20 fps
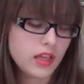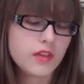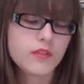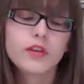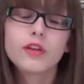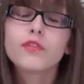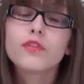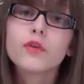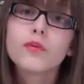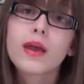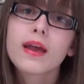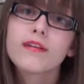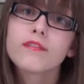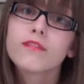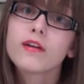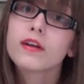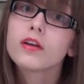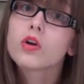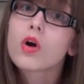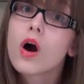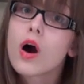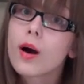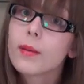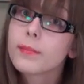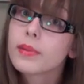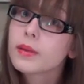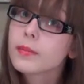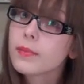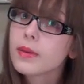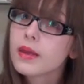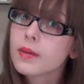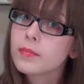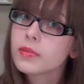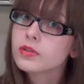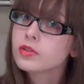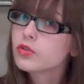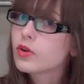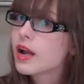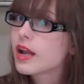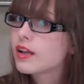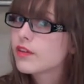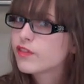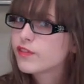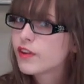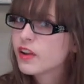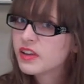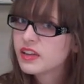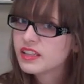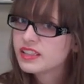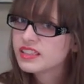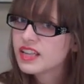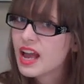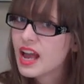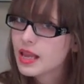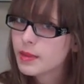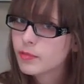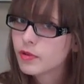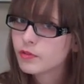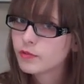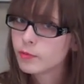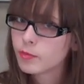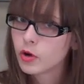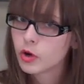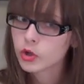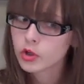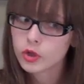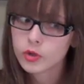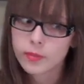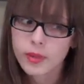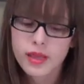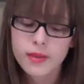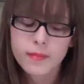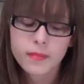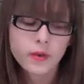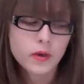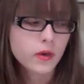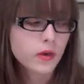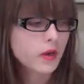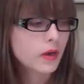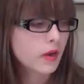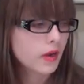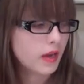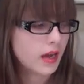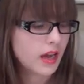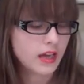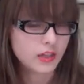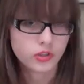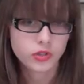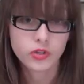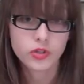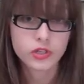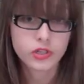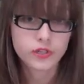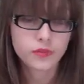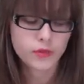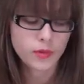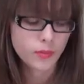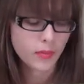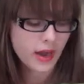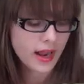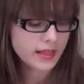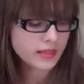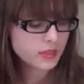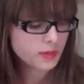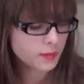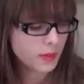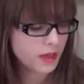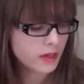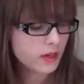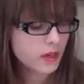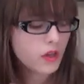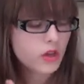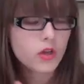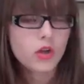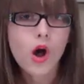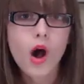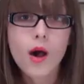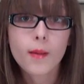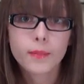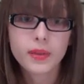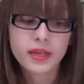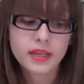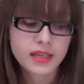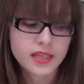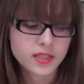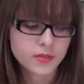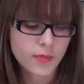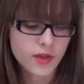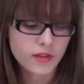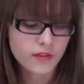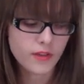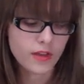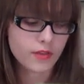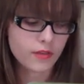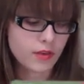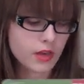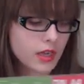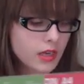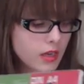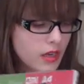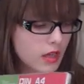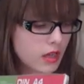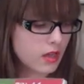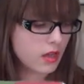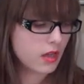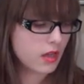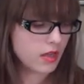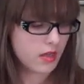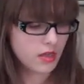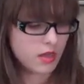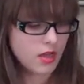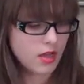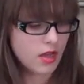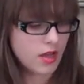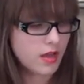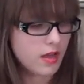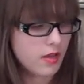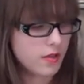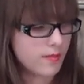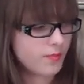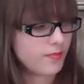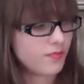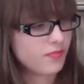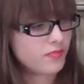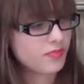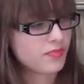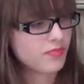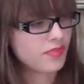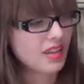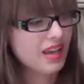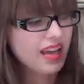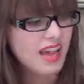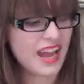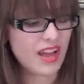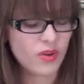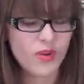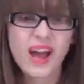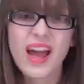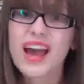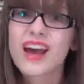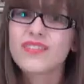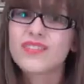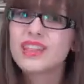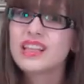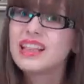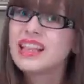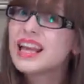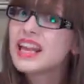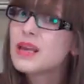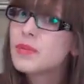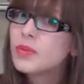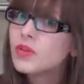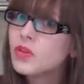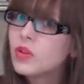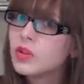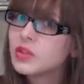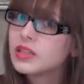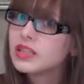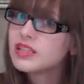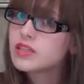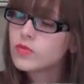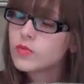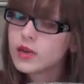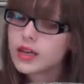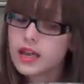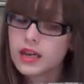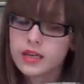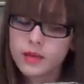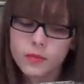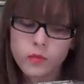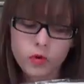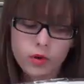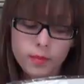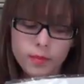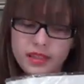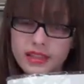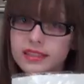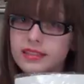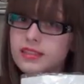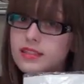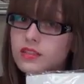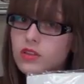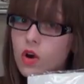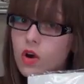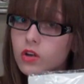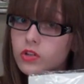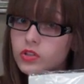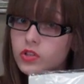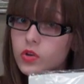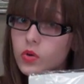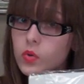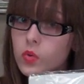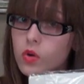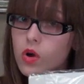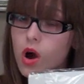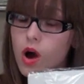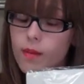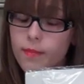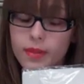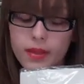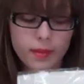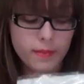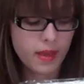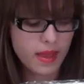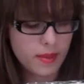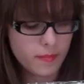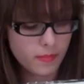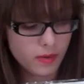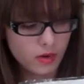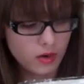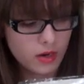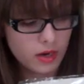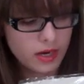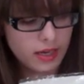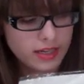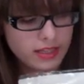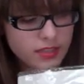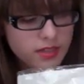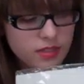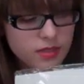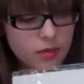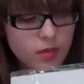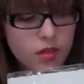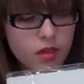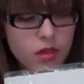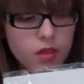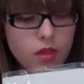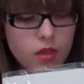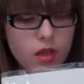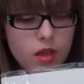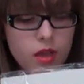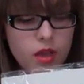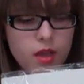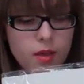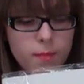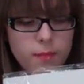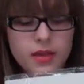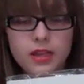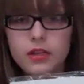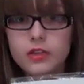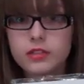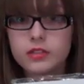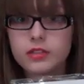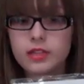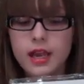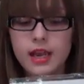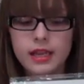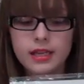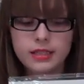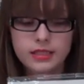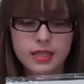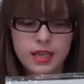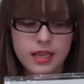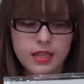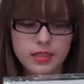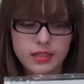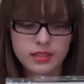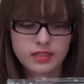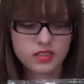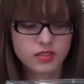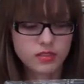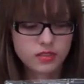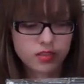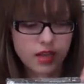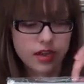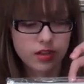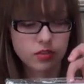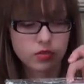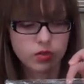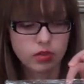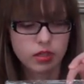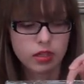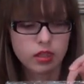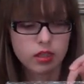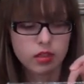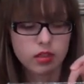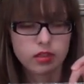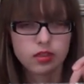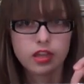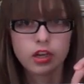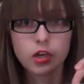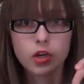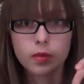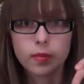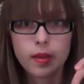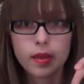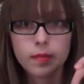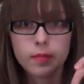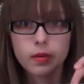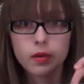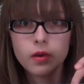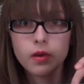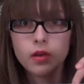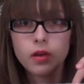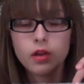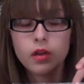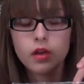even if you can't find Copic paper, try to find a type of marker paper. I'll show you different brands, but Copic is my favorite. I don't have the label on this one anymore, but this is also Copic paper, and it's a bigger size, and this is actually thicker paper.